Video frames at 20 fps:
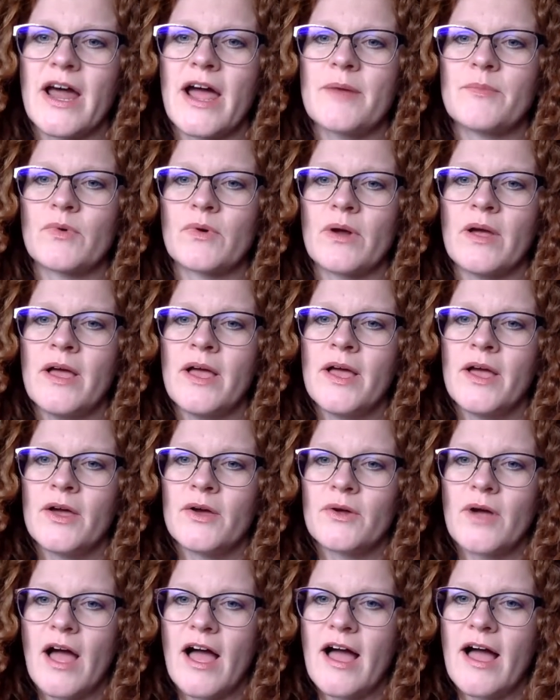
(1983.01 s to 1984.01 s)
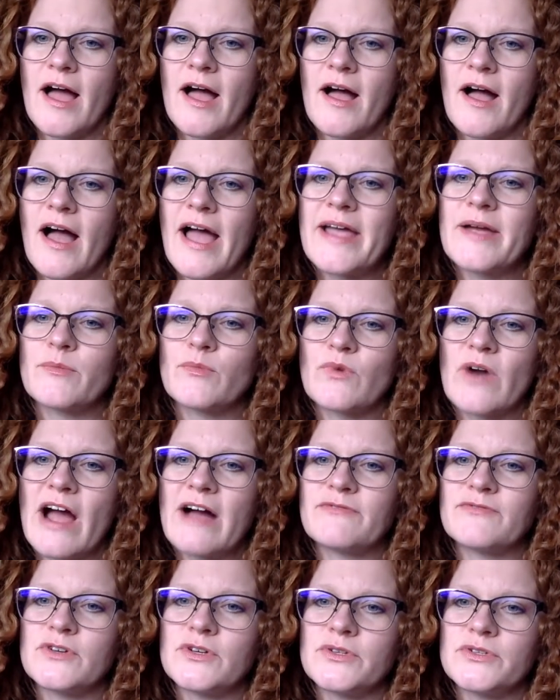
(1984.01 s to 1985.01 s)
I'm, uh, I am
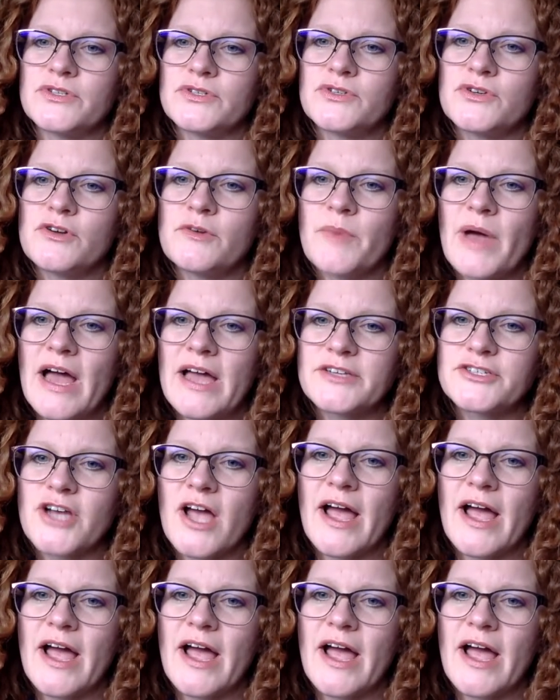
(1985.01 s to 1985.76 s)
raffled too much.